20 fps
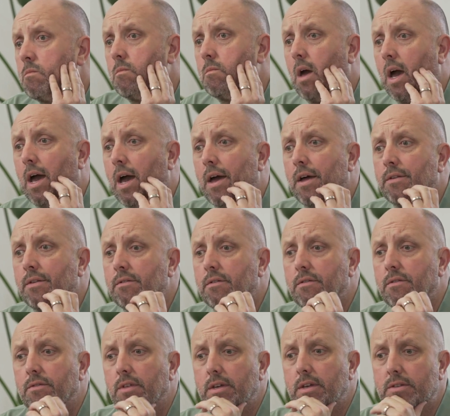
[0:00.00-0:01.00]

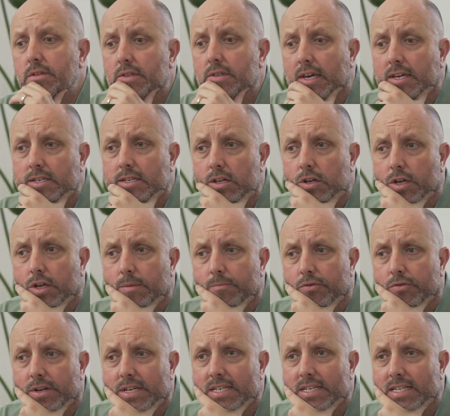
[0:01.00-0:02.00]
And things are looking
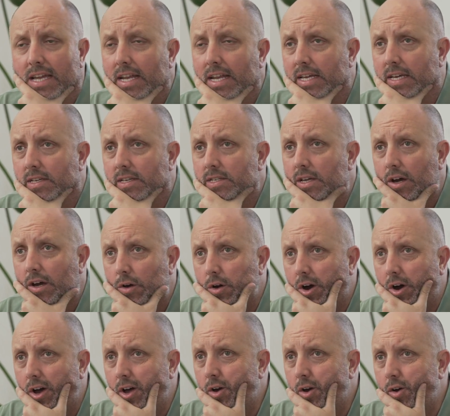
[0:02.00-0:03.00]
pretty steady. So
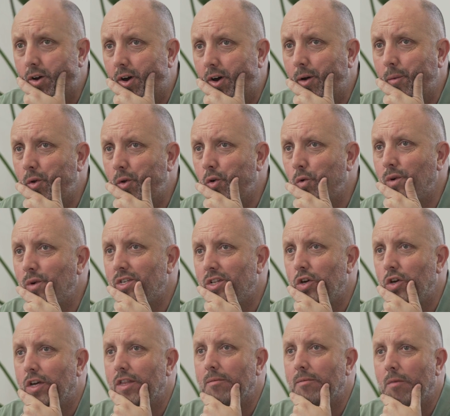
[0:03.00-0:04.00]
I will always
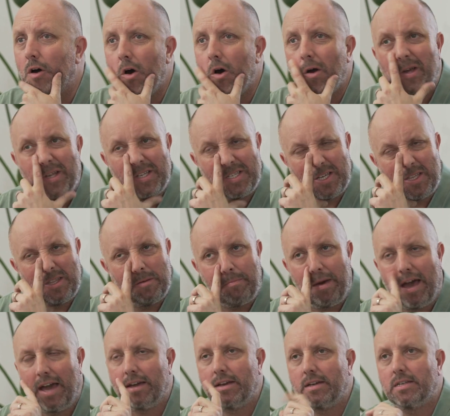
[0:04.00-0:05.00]
look at the markets and the
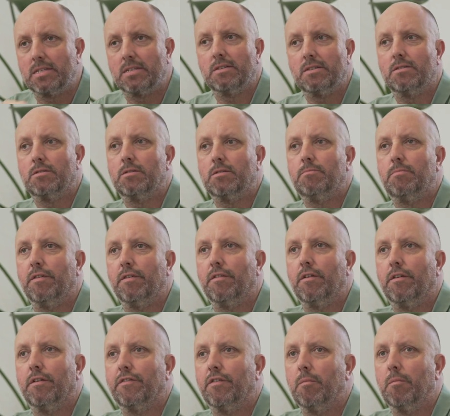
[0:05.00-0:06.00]
banks
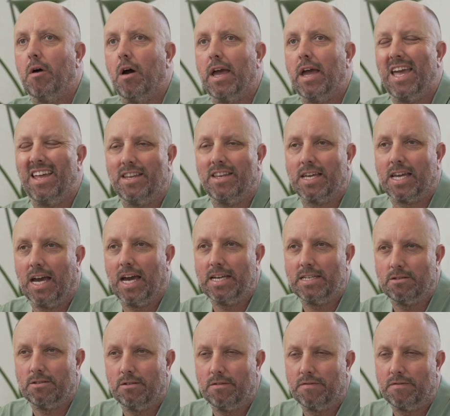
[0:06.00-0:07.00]
for my
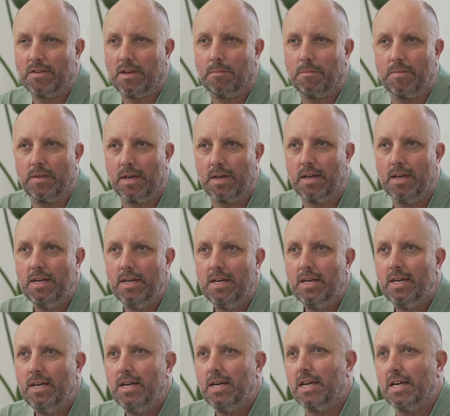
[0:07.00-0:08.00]
indicator if something
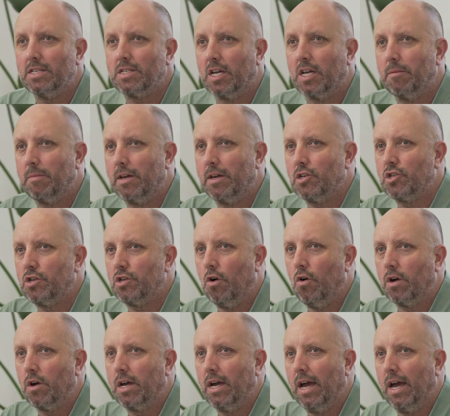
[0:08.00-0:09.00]
is going to be a
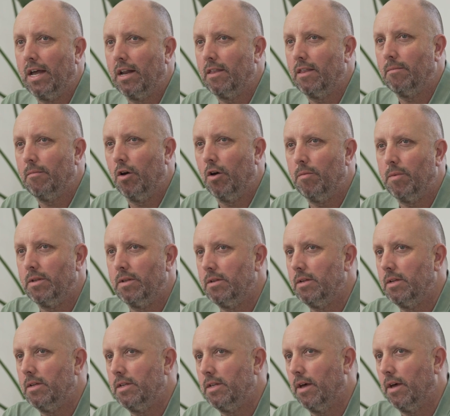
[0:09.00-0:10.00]
shock. And at the moment,
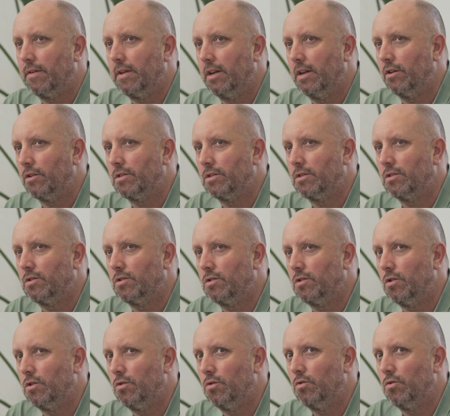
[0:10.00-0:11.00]
nothing looks
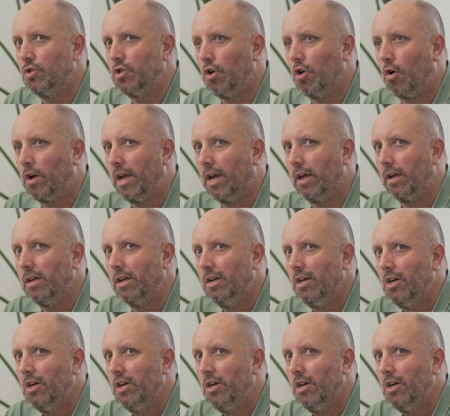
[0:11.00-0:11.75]
too shocking.